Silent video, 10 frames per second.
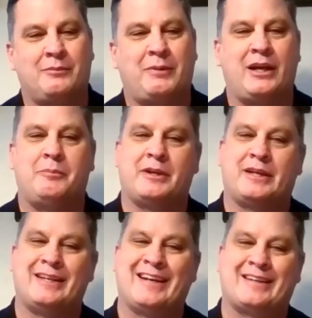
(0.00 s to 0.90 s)
by helping
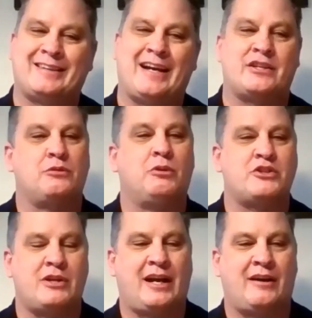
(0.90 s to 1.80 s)
connect that to what
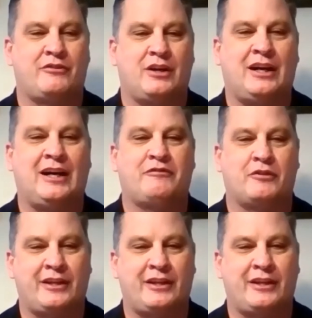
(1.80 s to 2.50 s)
you have to offer,